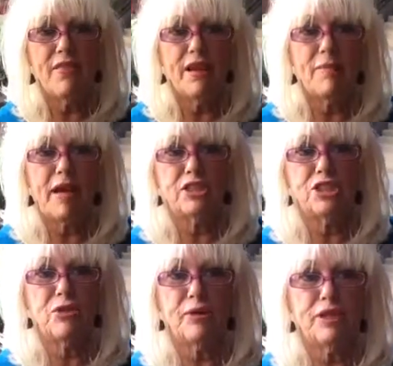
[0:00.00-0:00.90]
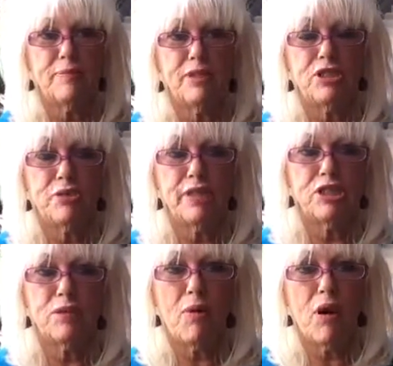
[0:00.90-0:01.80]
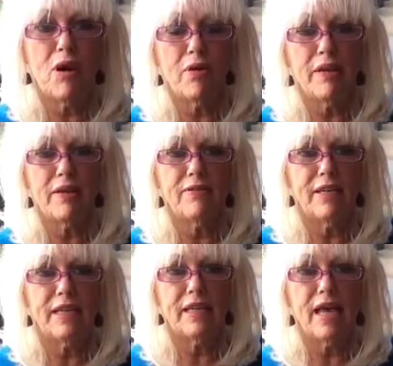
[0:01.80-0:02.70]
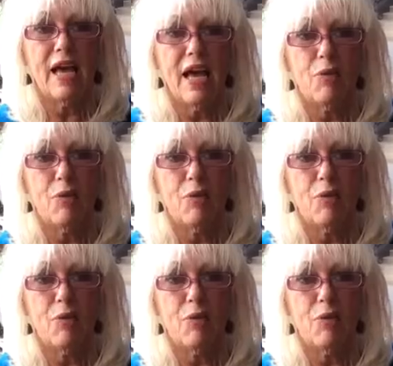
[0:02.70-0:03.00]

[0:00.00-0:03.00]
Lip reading: that I'm actually going to be doing tomorrow evening,